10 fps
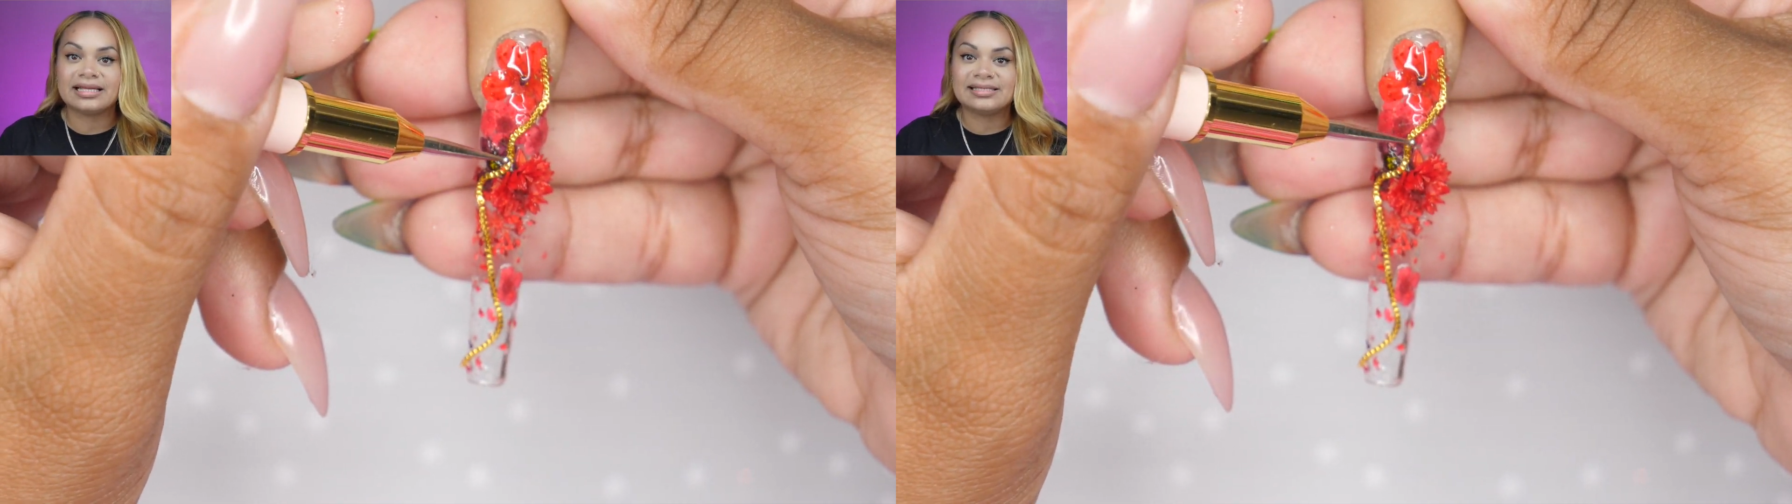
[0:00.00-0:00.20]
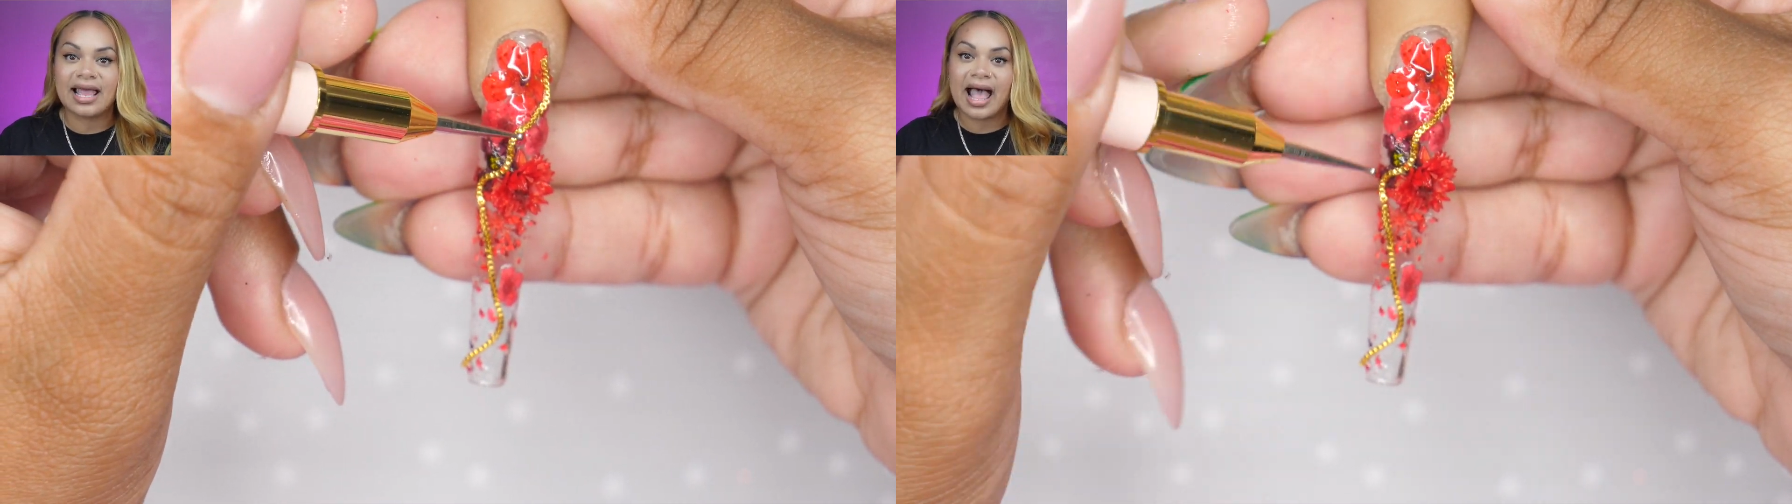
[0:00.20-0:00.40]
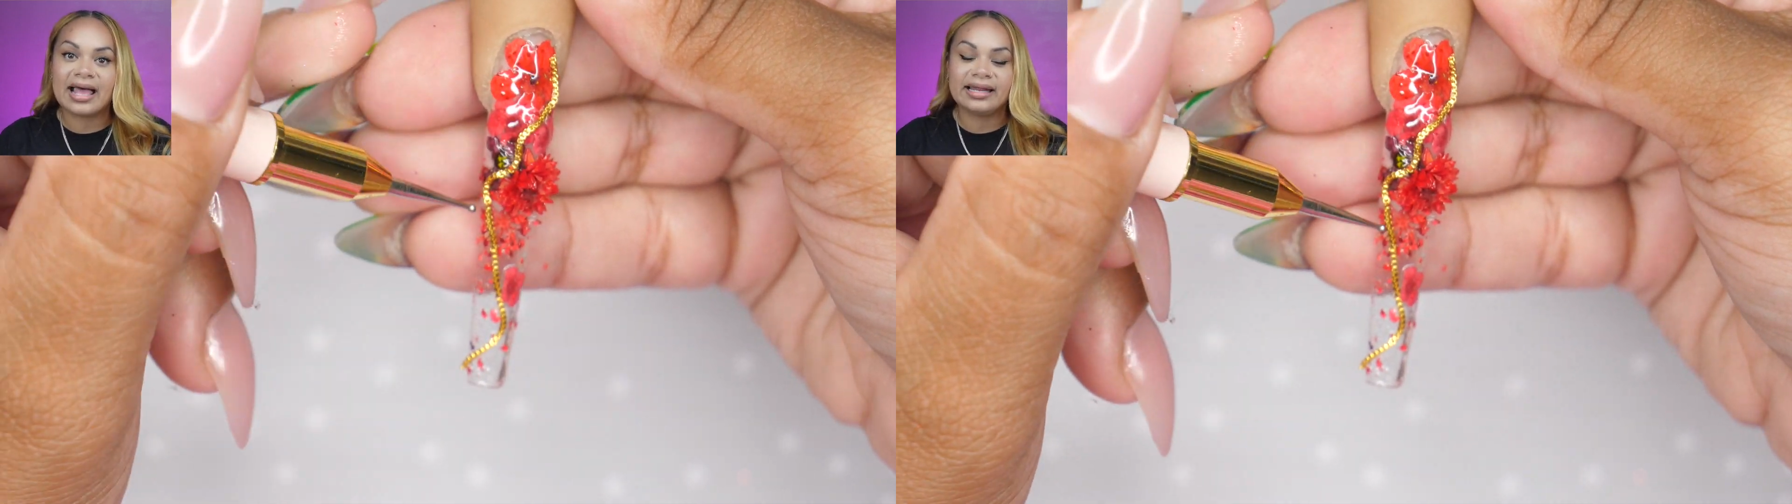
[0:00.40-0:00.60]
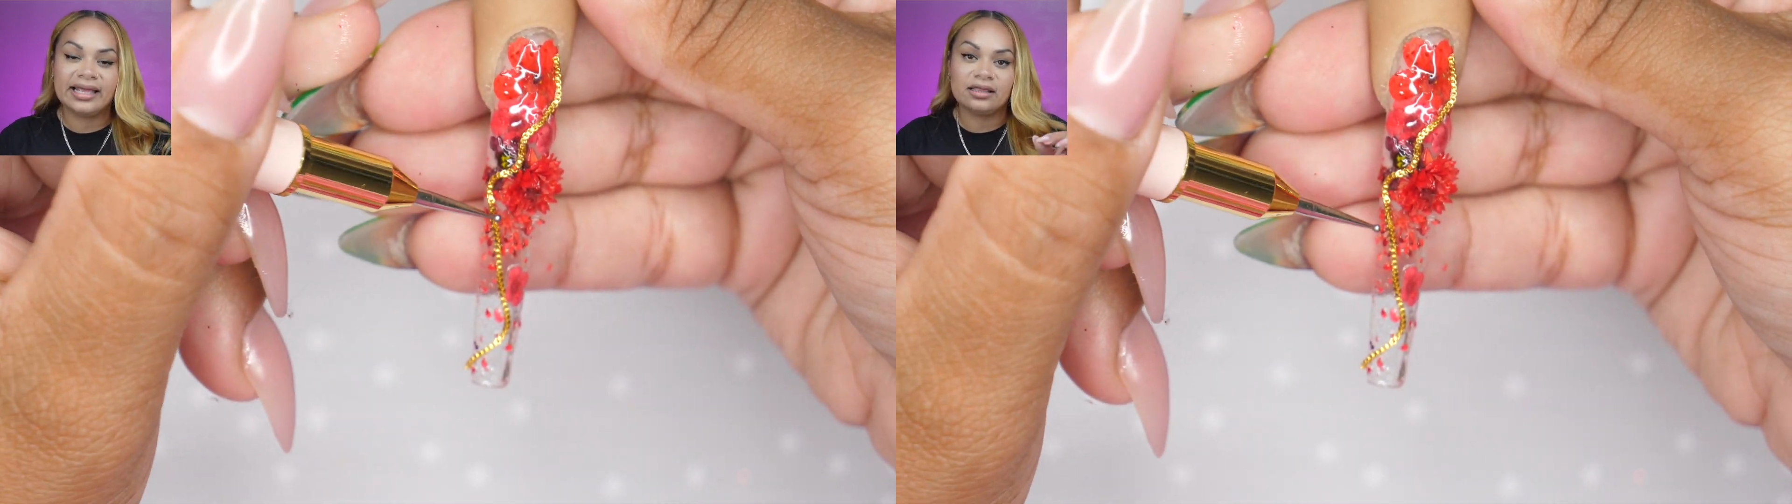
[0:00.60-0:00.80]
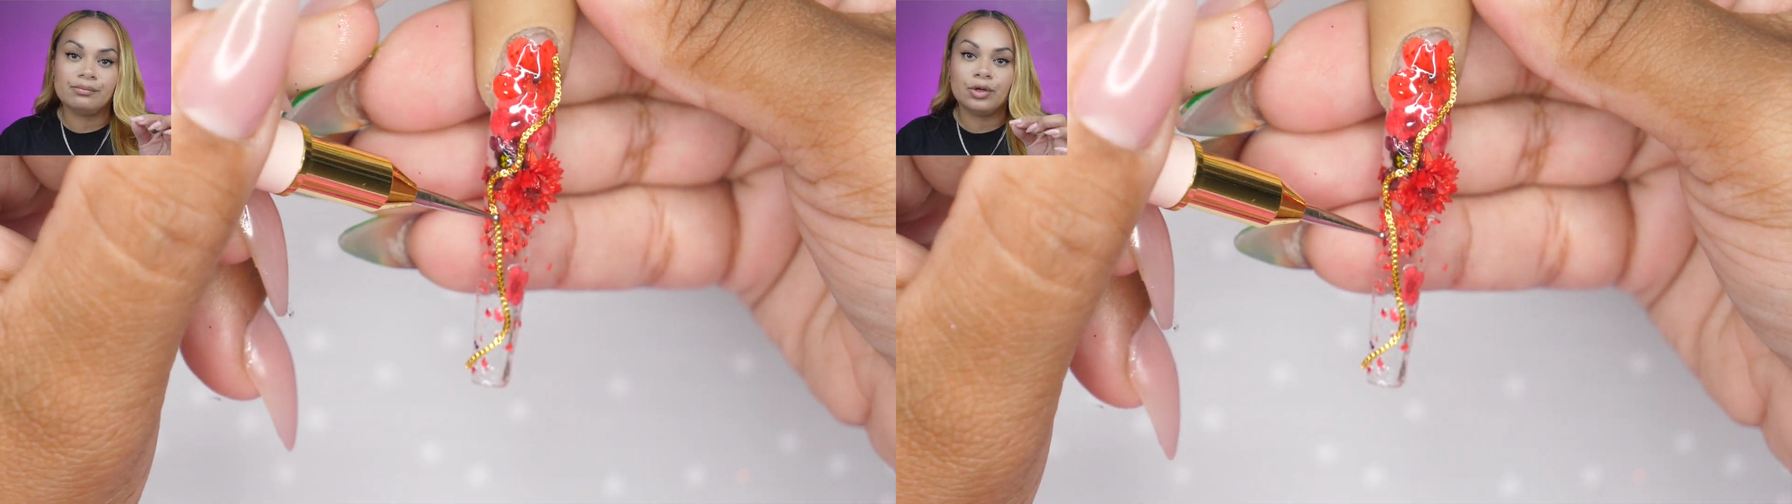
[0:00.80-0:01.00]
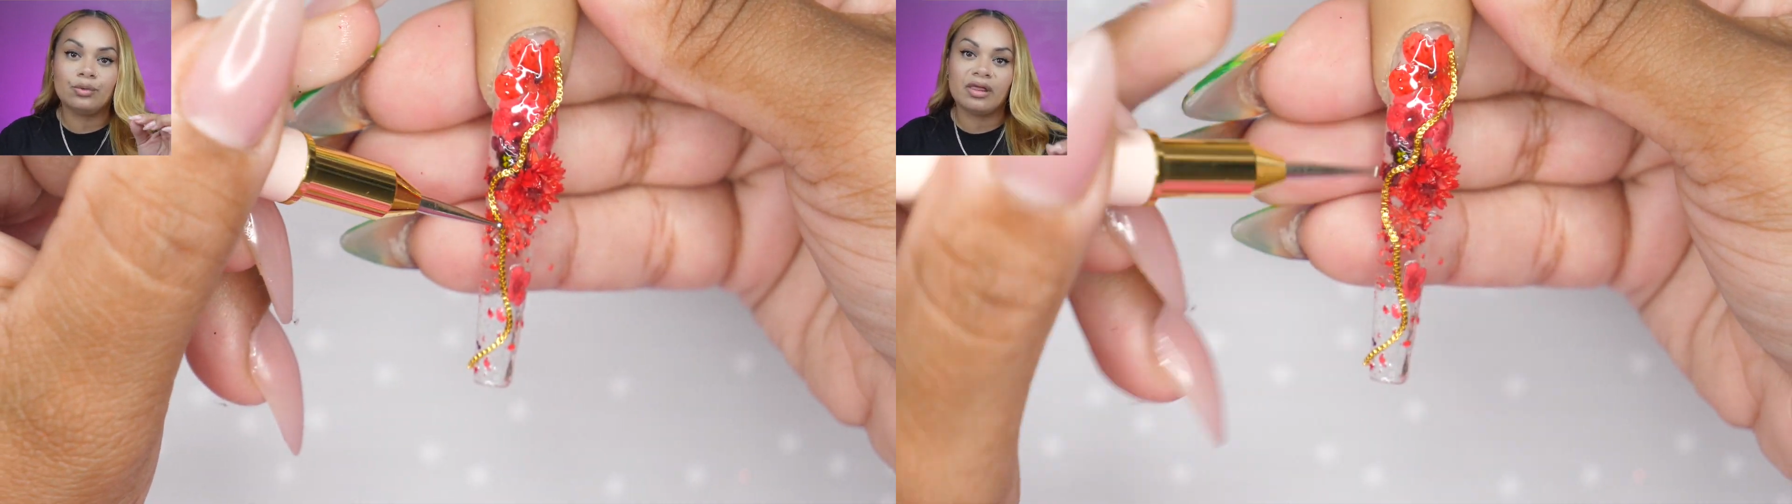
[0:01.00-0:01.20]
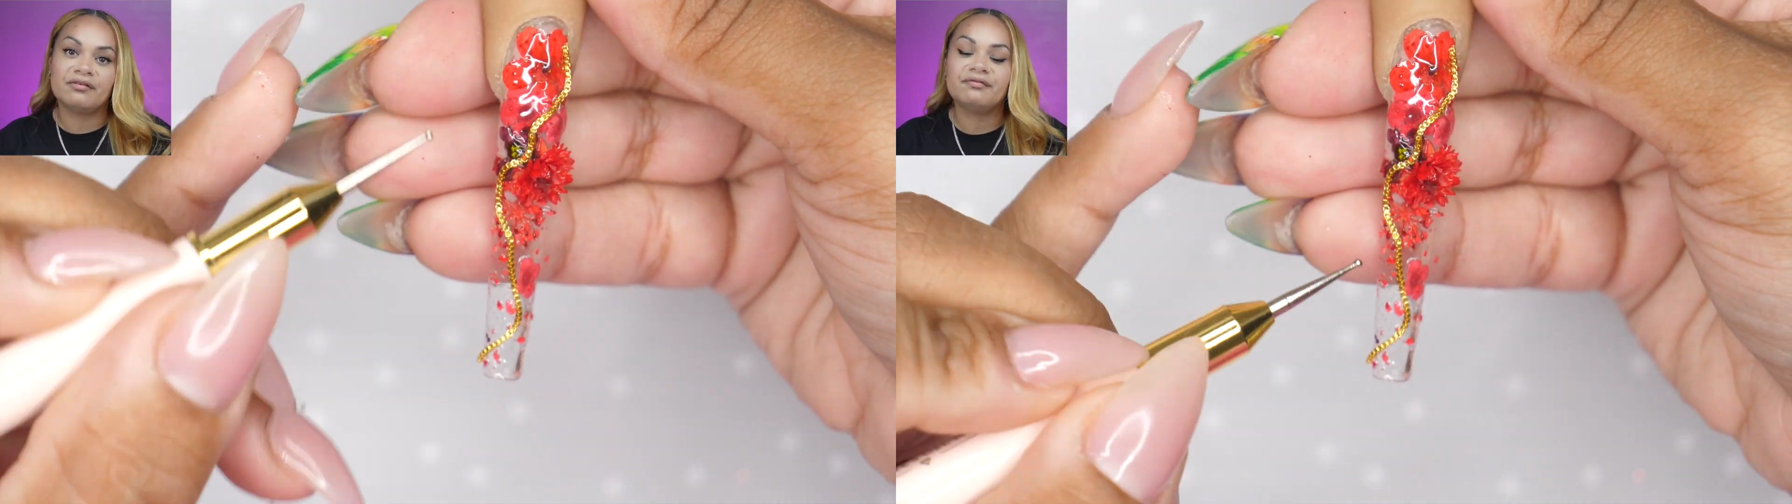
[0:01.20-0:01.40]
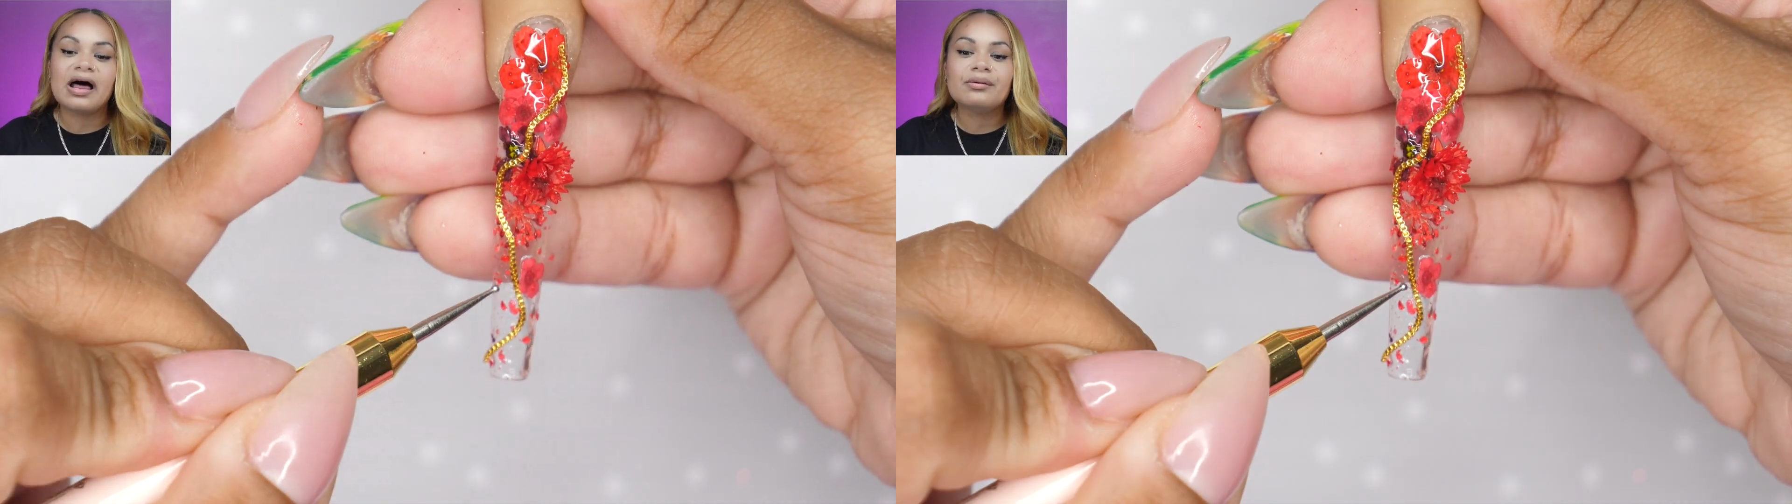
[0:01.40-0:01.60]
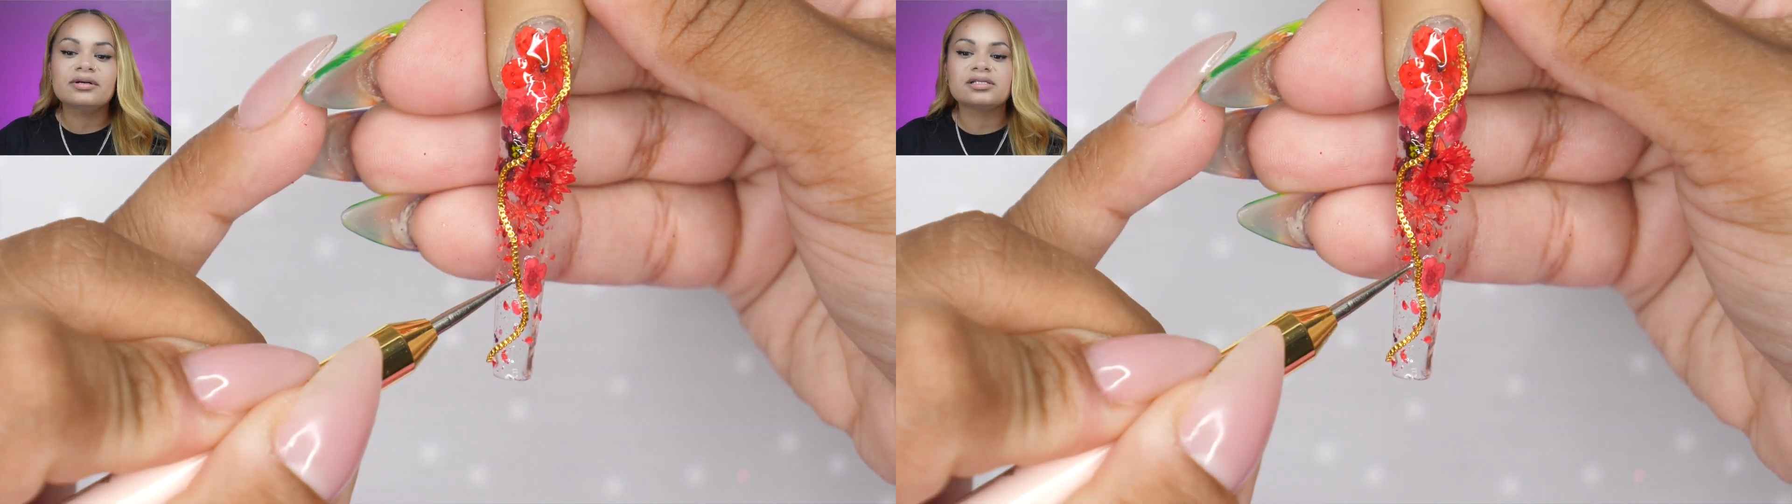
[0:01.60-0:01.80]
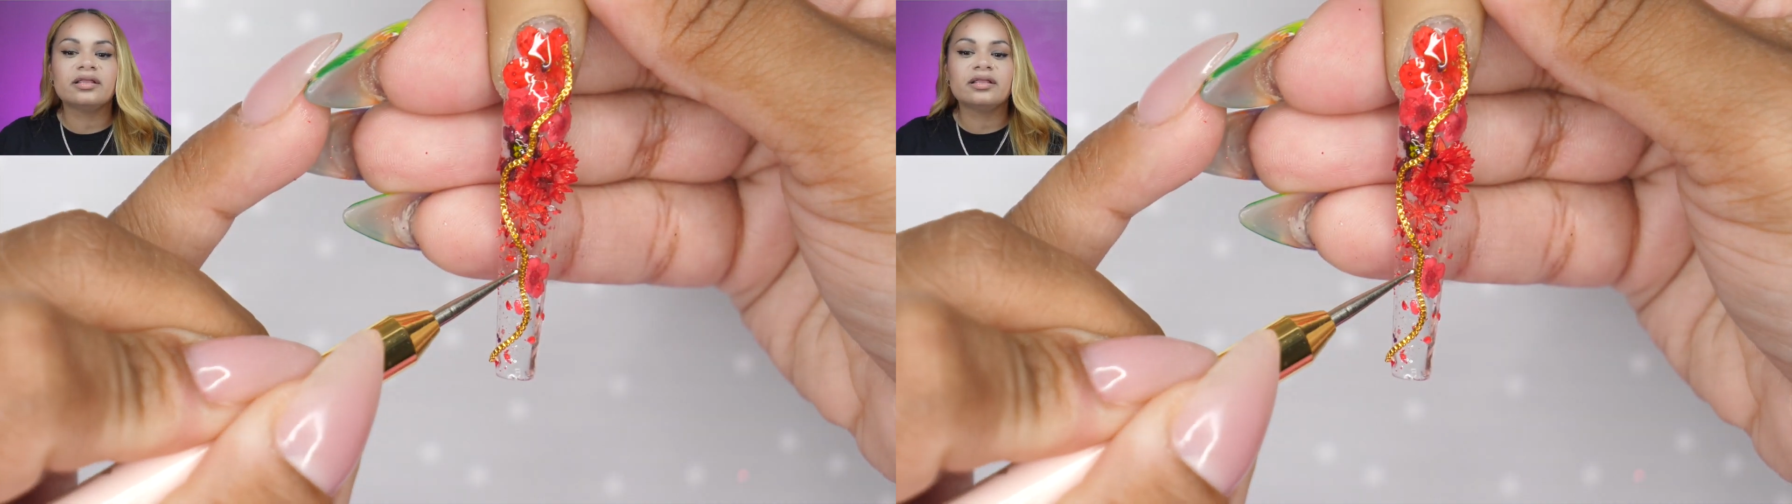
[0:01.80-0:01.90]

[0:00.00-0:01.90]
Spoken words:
I did add it in the middle of the flowers